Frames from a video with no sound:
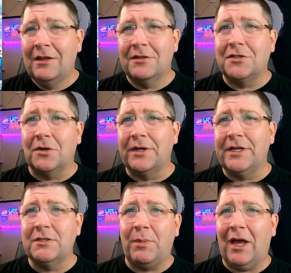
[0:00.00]
The story
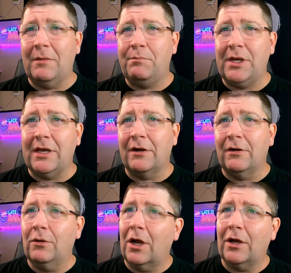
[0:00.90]
is by
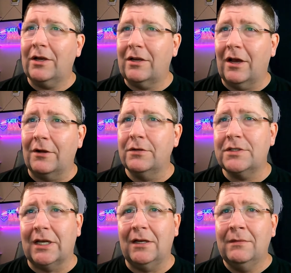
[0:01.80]
Piero
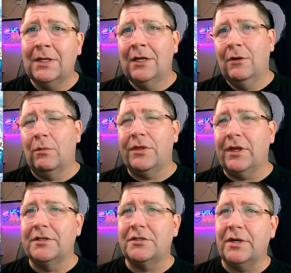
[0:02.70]
Karasu, with
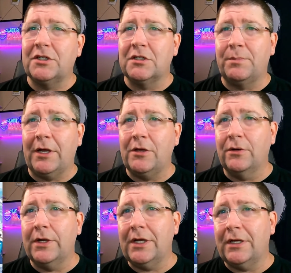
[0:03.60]
illustrations by
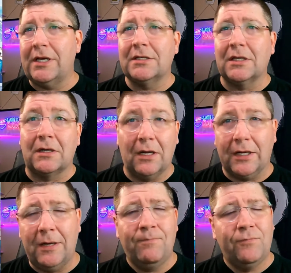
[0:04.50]
Yuri
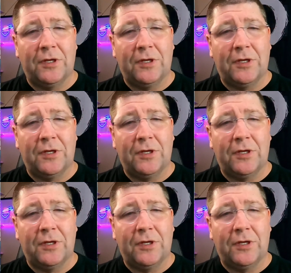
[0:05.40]
Kisaragi.